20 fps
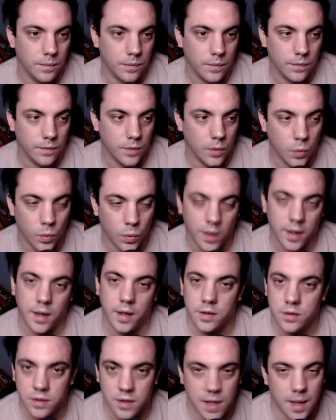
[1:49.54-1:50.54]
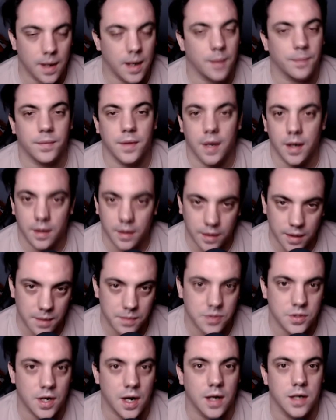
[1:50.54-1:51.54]
It just kept updating, it
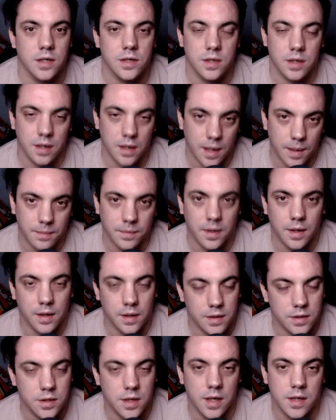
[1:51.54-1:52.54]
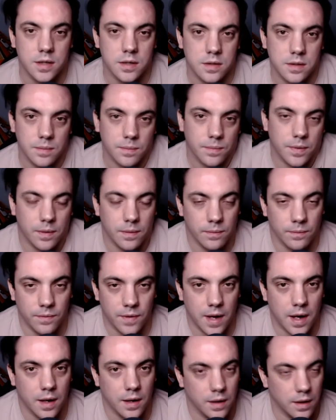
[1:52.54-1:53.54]
kept changing and updating and changing. But
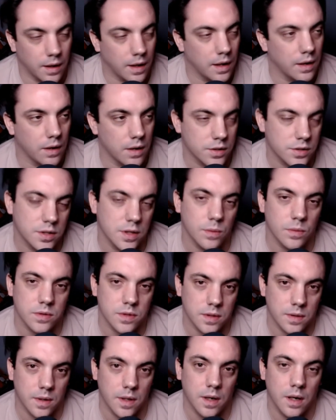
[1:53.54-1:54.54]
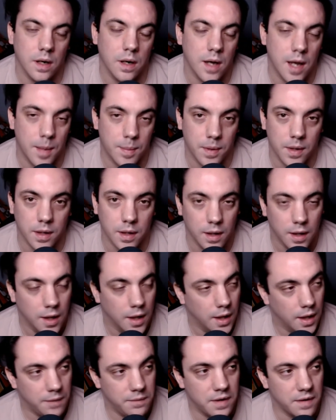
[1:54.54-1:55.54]
that, like last year, was epic.
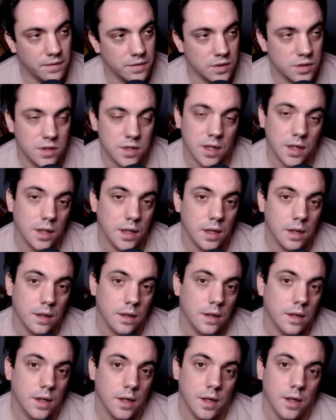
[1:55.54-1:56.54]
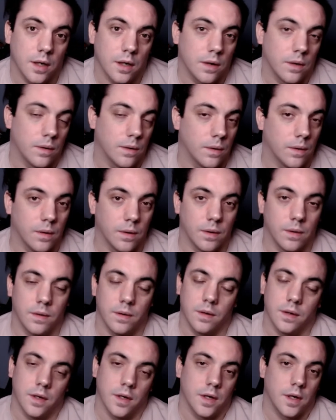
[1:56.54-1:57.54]
If you haven't seen it, or
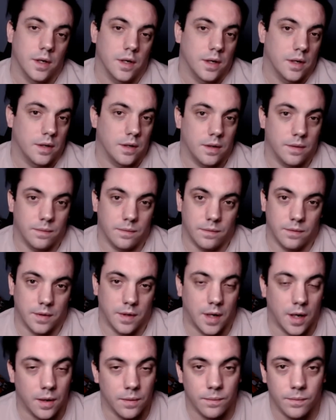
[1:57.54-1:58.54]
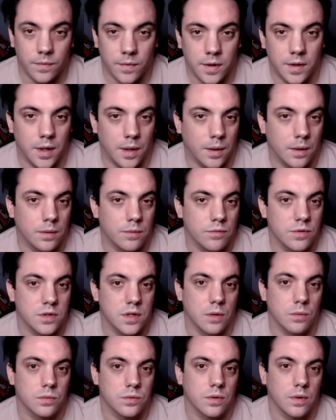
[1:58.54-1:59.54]
you know, you don't know the
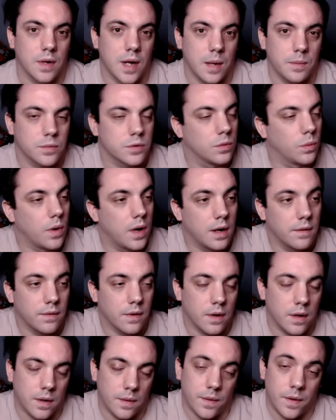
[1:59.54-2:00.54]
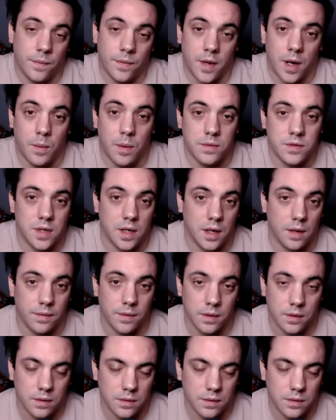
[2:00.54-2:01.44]
results or laps or whatever, I won't say nothing.